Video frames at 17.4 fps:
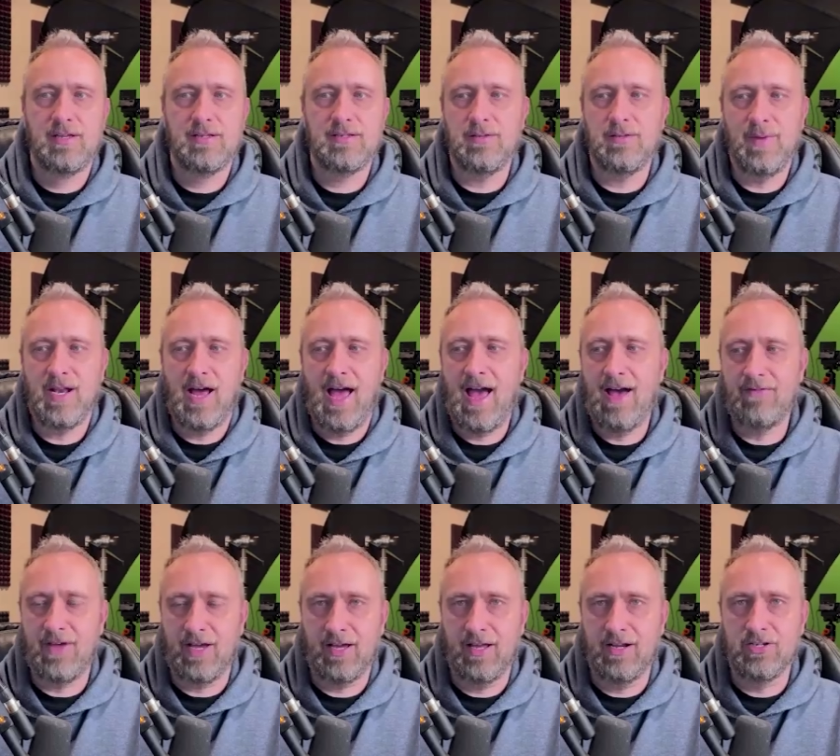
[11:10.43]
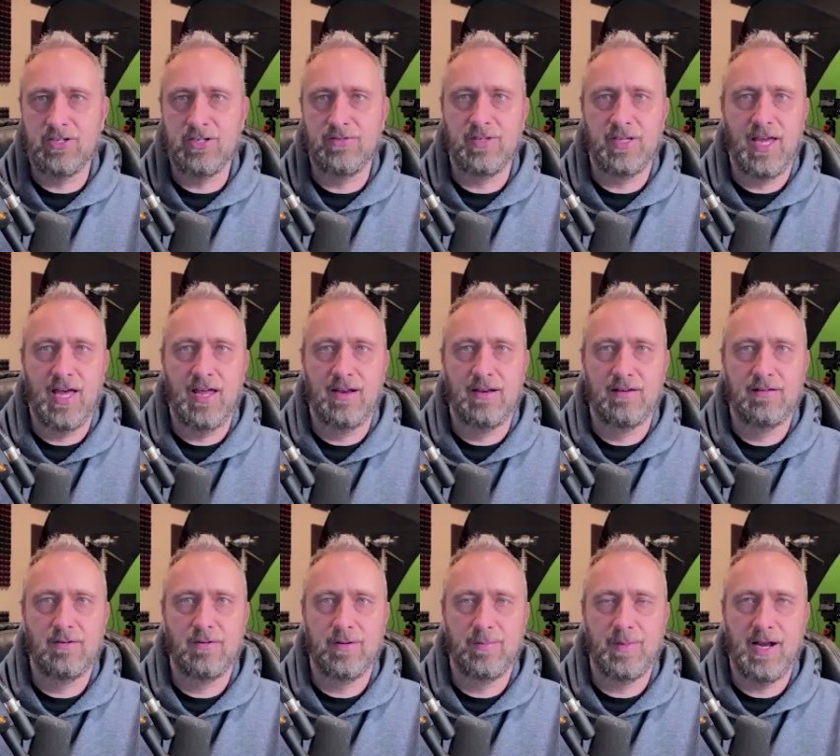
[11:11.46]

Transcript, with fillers: So you may not have that kind of shift again, or you